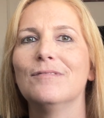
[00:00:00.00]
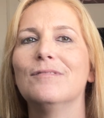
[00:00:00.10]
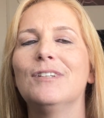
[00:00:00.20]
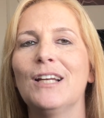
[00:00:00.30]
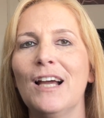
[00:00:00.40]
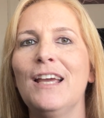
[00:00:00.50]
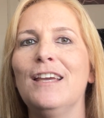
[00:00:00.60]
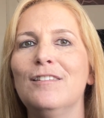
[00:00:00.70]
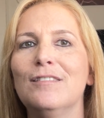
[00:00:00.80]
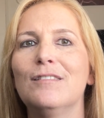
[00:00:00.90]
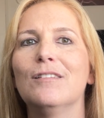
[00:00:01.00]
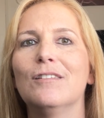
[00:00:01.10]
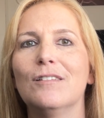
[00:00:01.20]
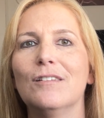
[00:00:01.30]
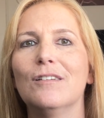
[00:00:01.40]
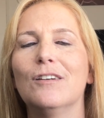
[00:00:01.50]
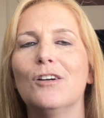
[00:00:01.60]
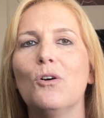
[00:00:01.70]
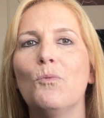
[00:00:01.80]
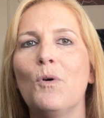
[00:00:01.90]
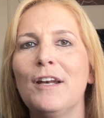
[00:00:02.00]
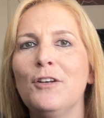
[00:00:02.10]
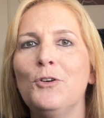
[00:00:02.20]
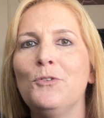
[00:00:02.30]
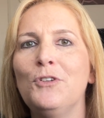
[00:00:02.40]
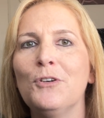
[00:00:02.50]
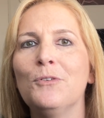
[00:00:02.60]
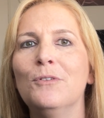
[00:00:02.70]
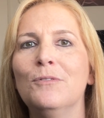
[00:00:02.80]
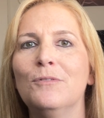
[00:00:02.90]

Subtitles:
Nice. What did you do?